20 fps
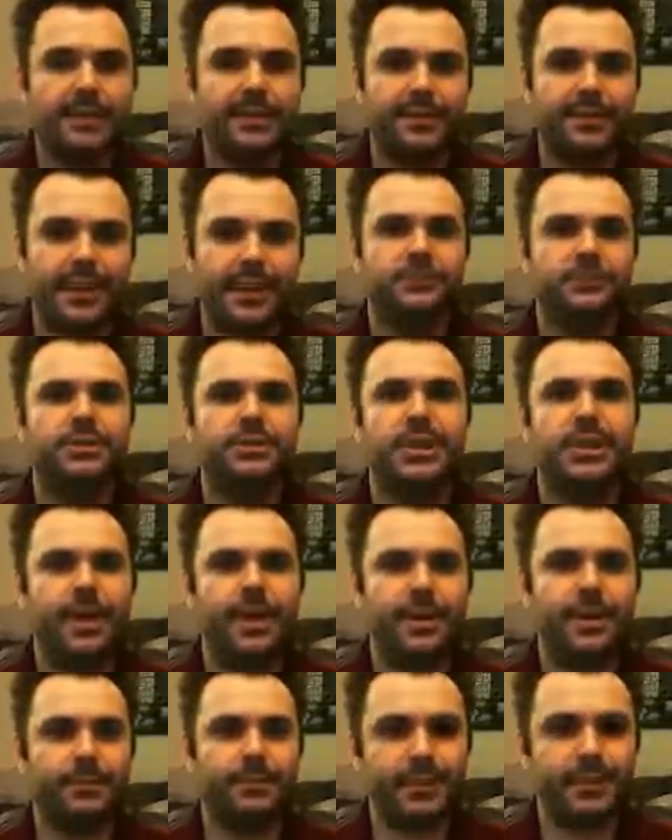Them
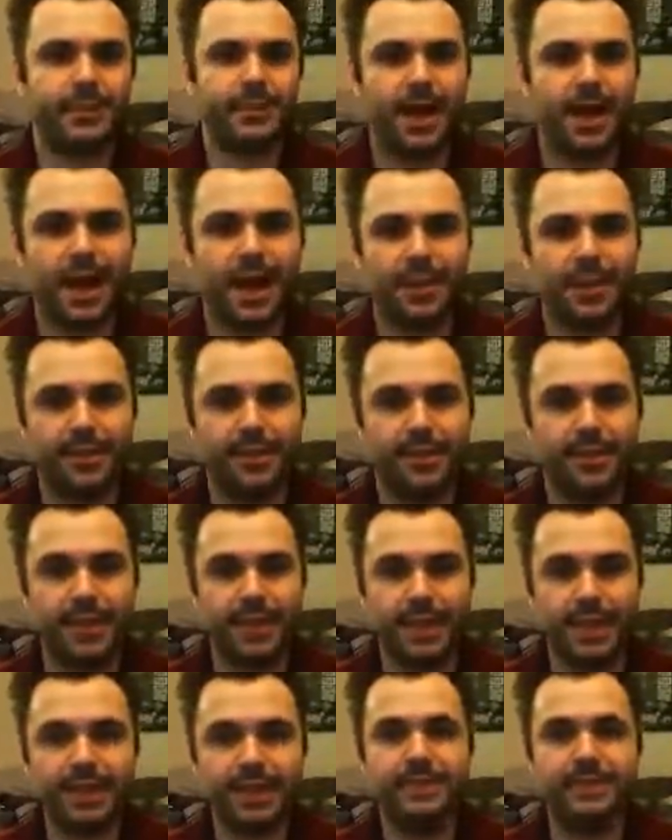generating Blood Tithe
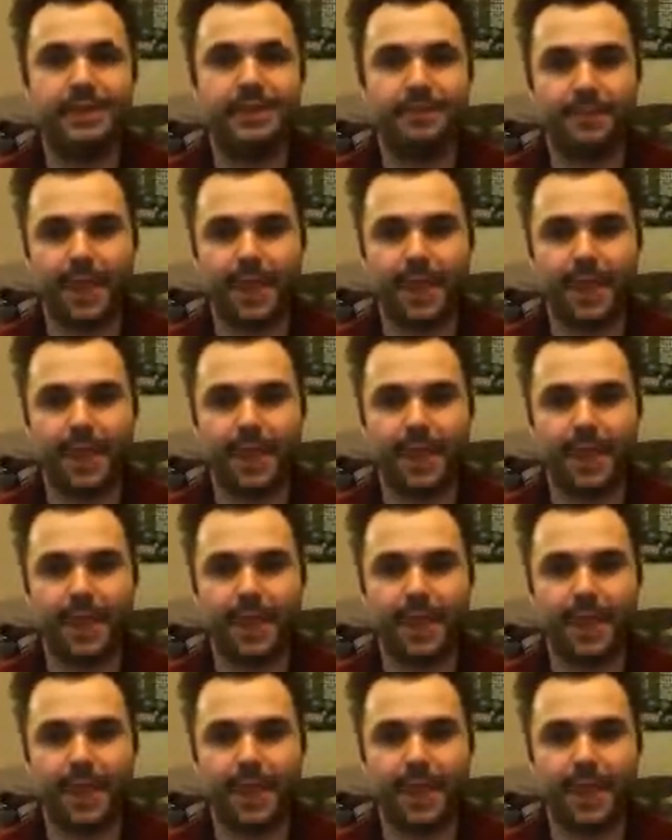is a